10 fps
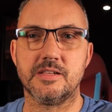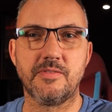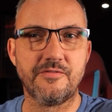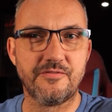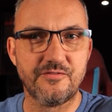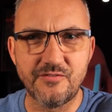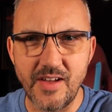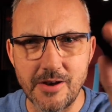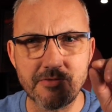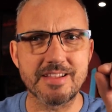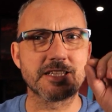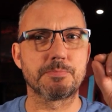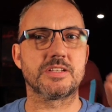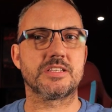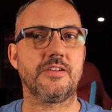He's been very
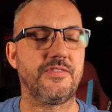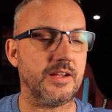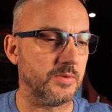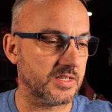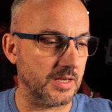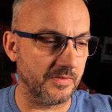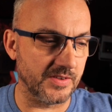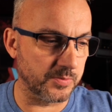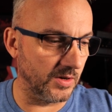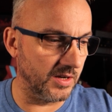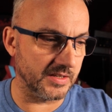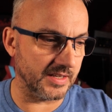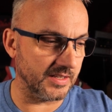specific with some of his wording.